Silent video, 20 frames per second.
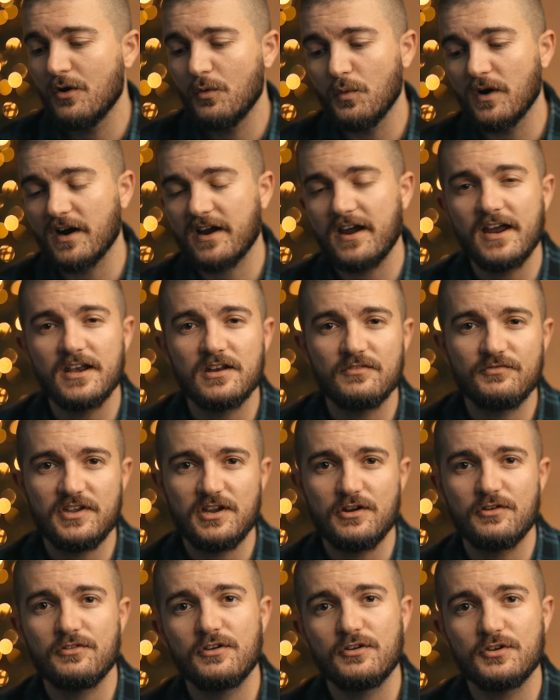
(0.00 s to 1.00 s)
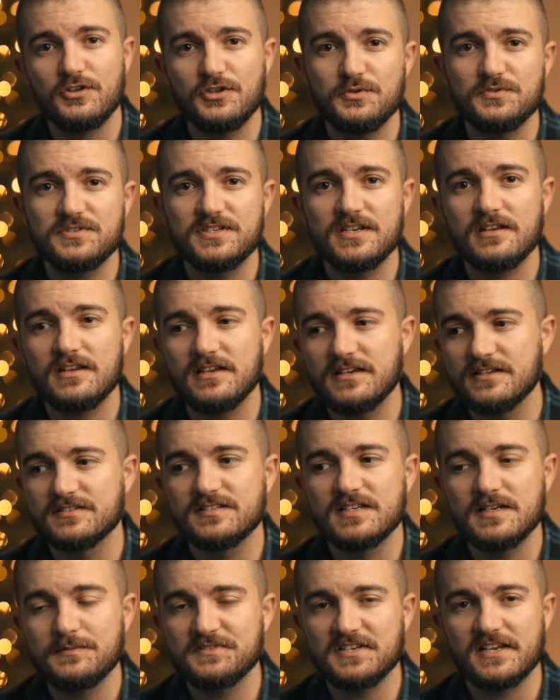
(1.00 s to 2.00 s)
what kind of gear they're using. It
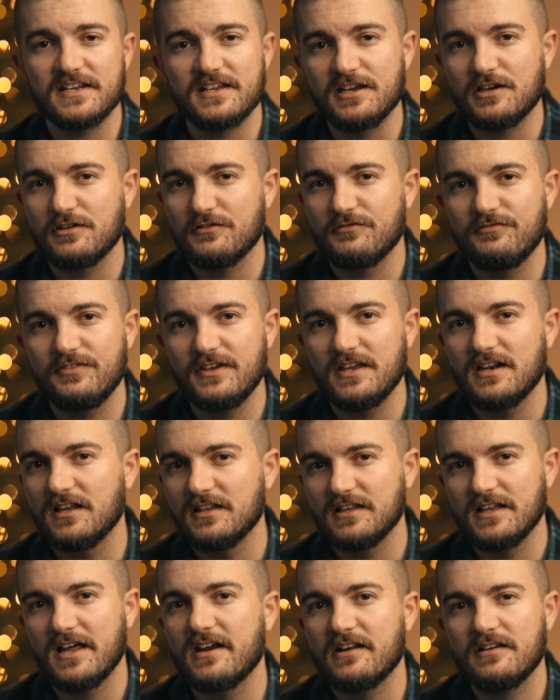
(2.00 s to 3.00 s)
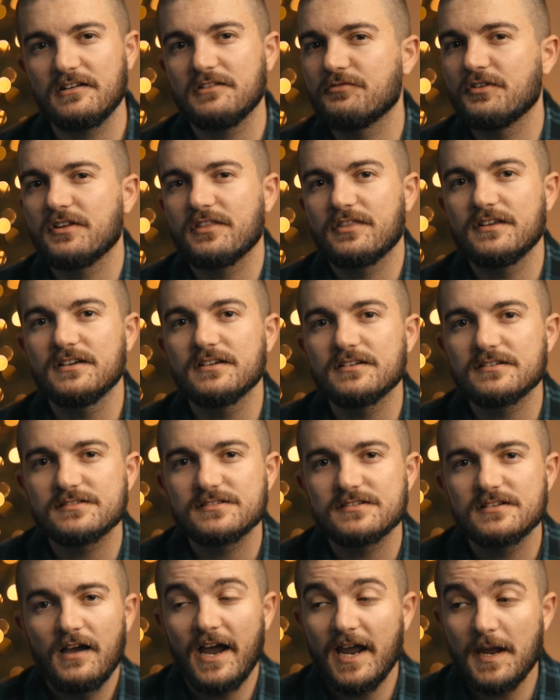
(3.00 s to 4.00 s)
seems like it could fit a lot of different
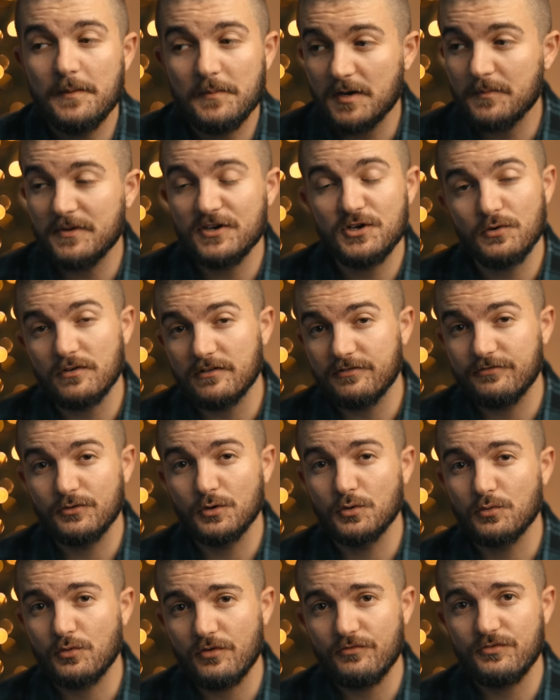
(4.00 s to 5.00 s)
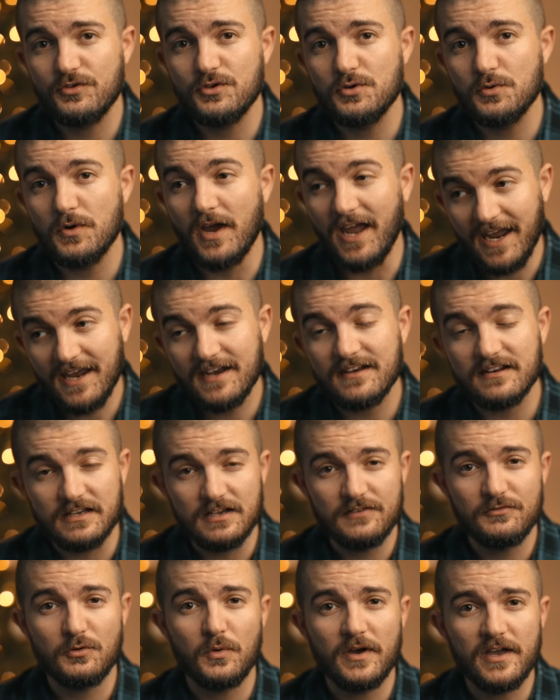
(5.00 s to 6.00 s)
things. I am going to be doing a full review and
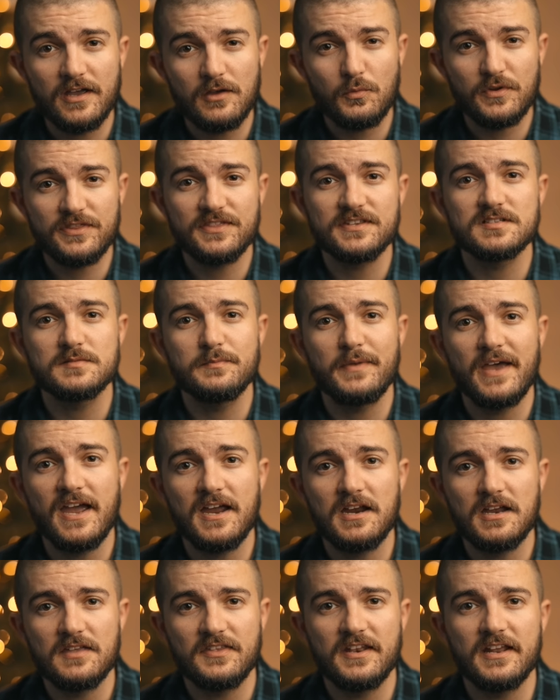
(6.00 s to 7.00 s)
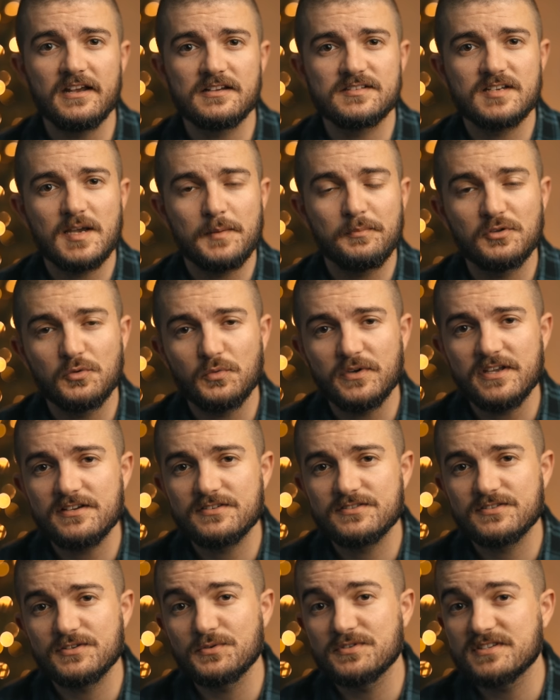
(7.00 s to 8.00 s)
giveaway with this bag in the next couple of
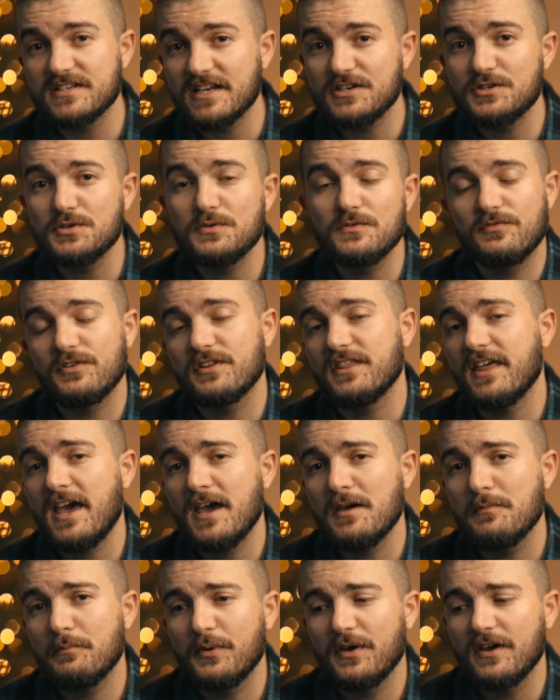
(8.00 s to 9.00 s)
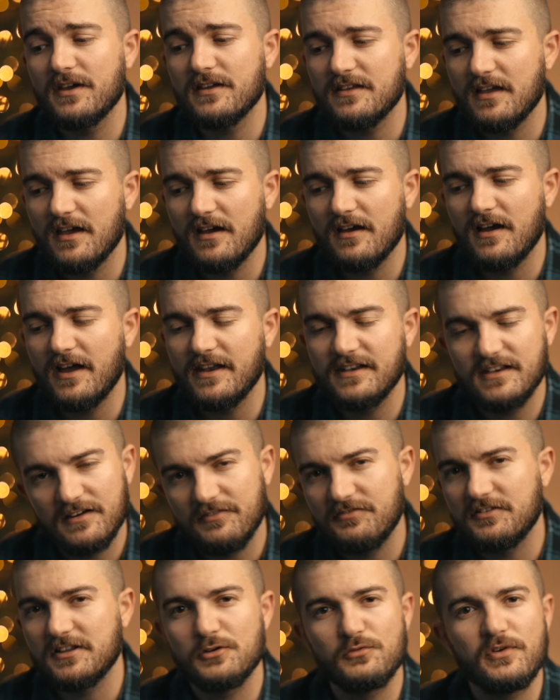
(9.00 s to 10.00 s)
weeks, so stay tuned for that. But yeah, I
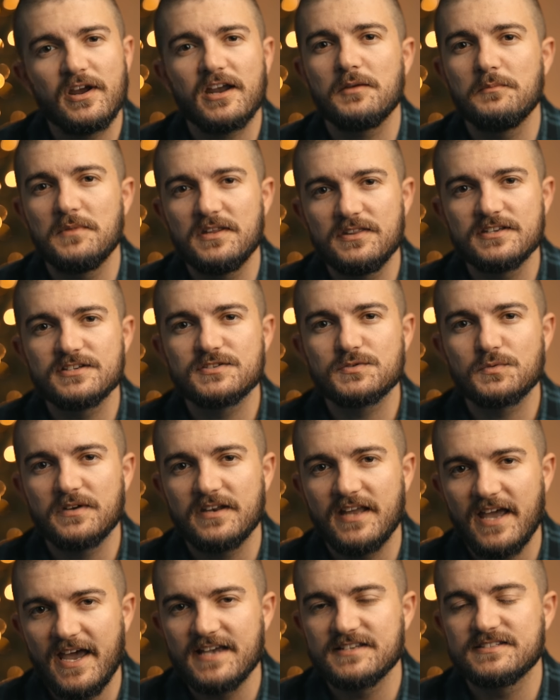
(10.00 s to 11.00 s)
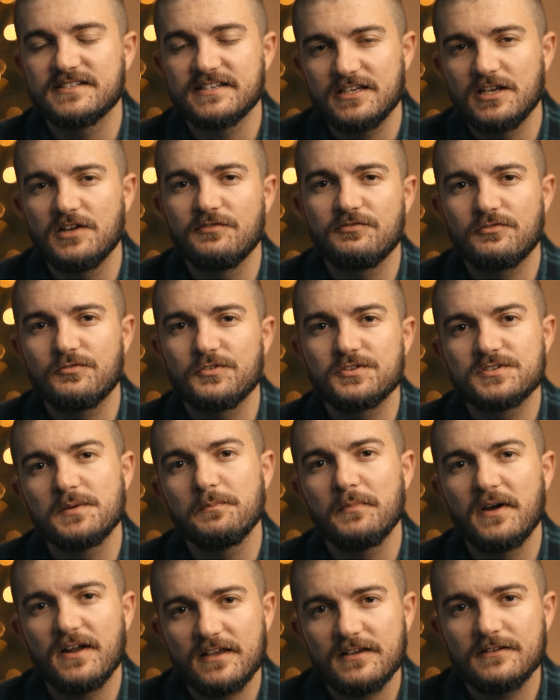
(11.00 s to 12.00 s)
definitely recommend this one as a gift for
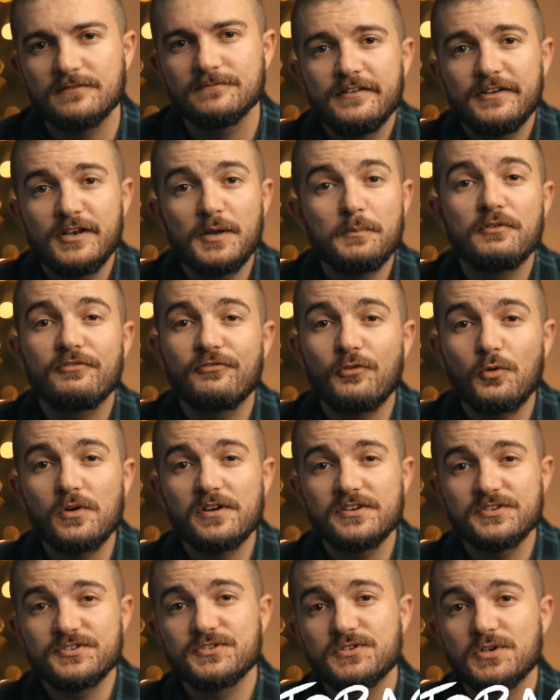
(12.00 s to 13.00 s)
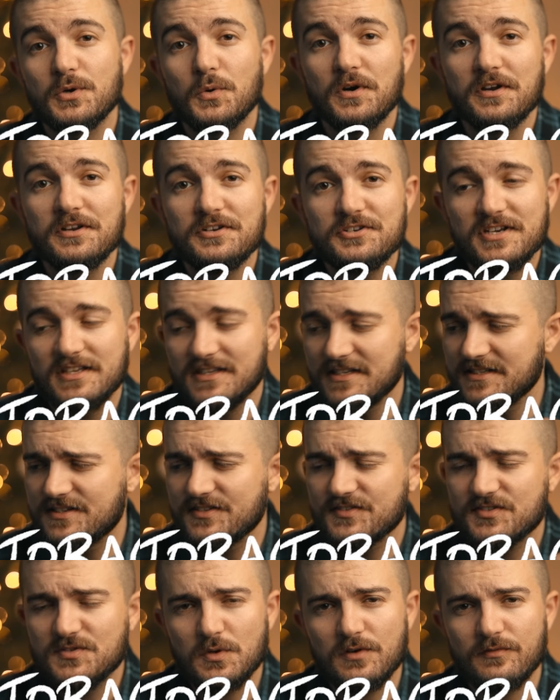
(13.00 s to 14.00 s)
somebody. Number four is storage, and this
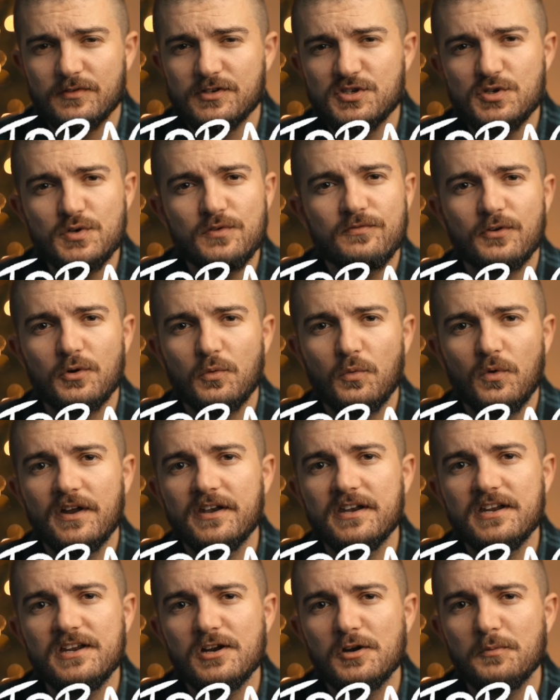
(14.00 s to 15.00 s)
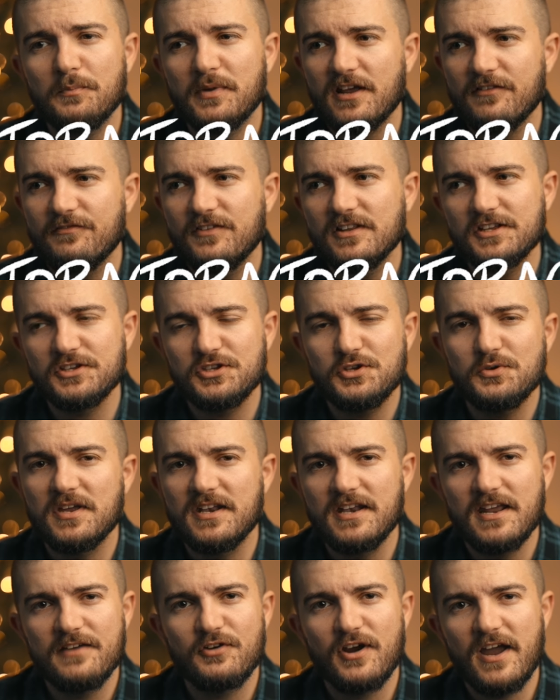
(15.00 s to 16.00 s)
is sort of a two-for-one here, but I feel like you
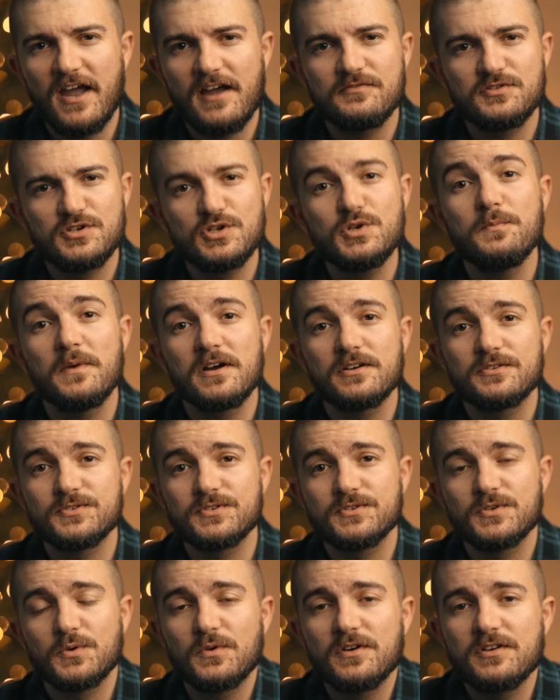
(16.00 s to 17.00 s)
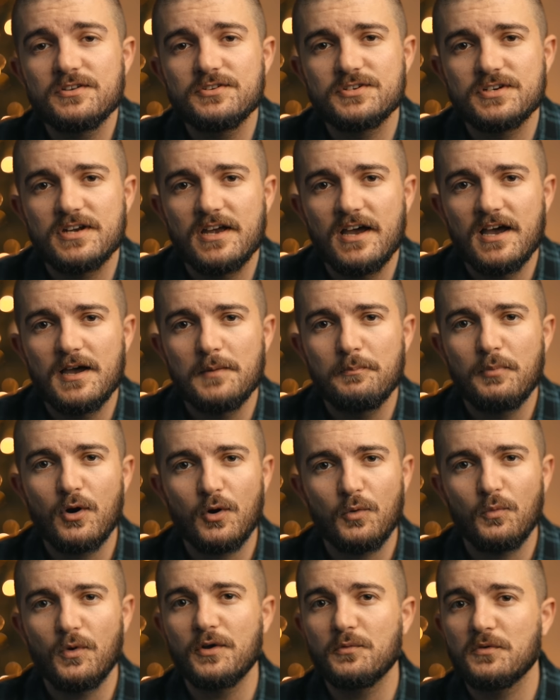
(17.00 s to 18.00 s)
can never have too much storage.
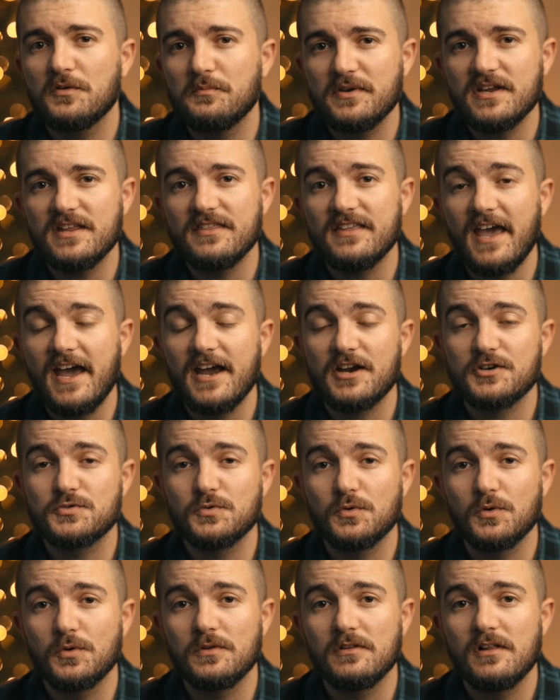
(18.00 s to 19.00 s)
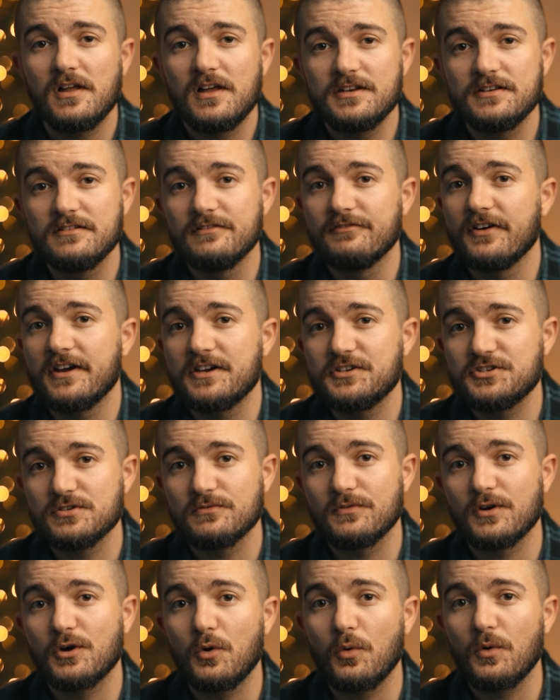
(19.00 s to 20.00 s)
Part one would be the actual device
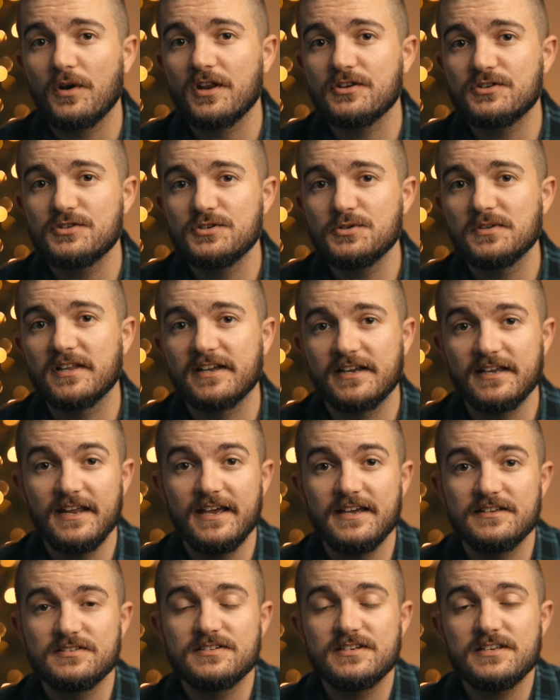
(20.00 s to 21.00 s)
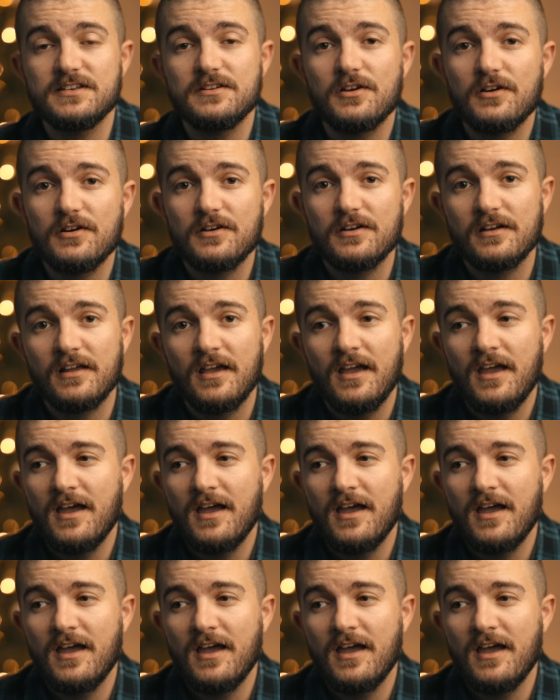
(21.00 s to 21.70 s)
you're recording to, like an SD card.